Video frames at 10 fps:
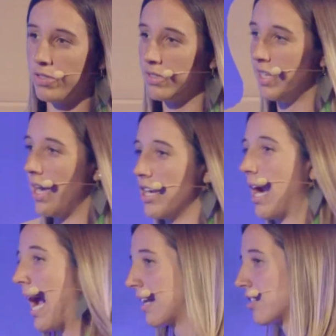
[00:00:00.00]
that you're
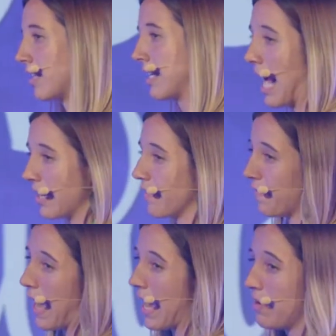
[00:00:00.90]
actually not
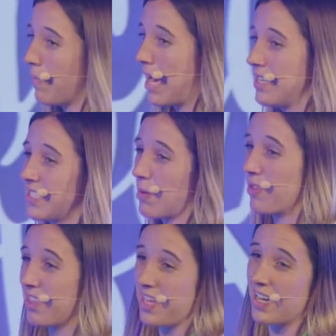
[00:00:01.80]
defined by some of
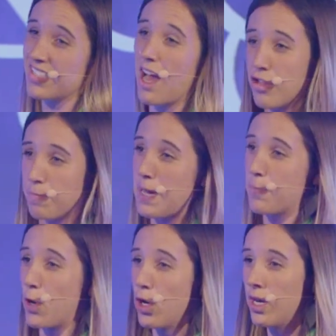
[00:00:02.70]
the things other
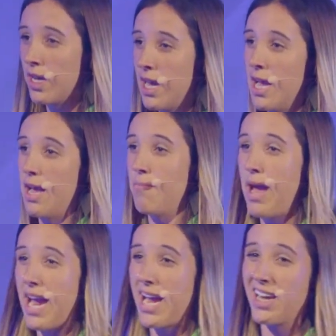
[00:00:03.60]
people
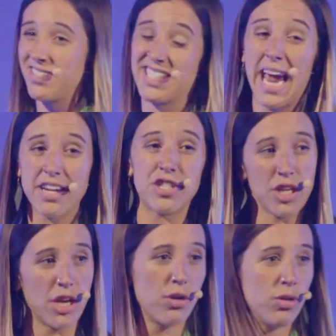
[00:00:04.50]
may say to
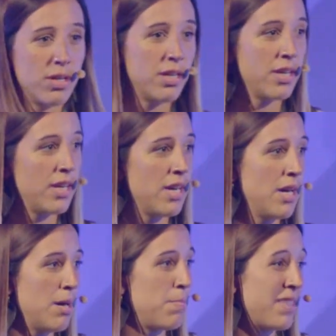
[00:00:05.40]
you,
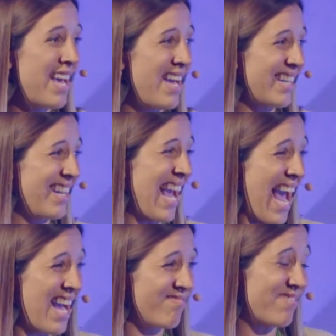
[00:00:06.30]
but that
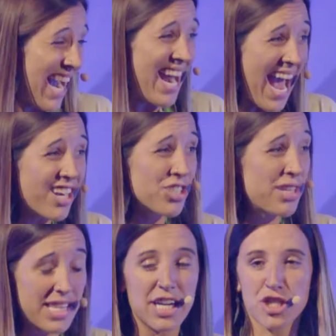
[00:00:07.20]
God actually
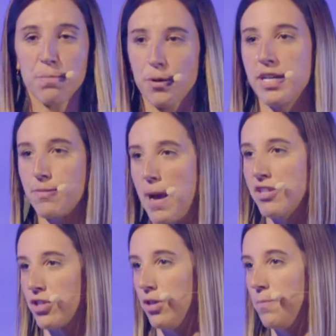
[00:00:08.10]
thinks you're pretty
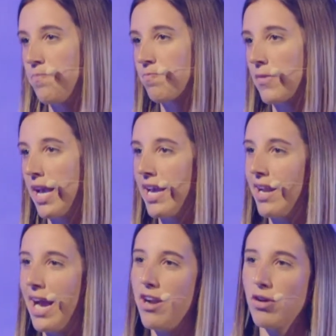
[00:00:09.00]
special. And
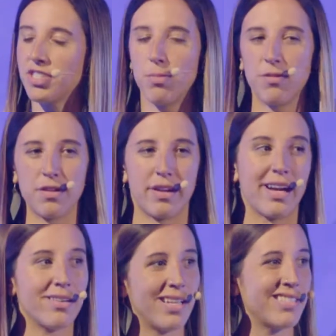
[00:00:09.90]
I know some of you are like,
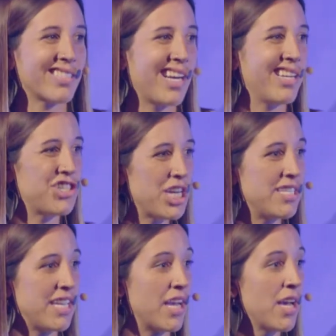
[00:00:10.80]
oh, that's kind of
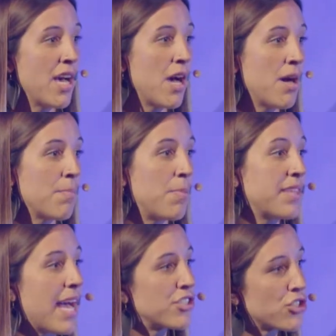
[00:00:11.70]
cheesy, but
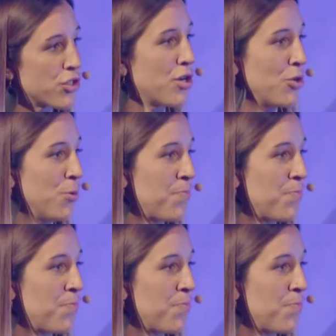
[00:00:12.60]
that's true.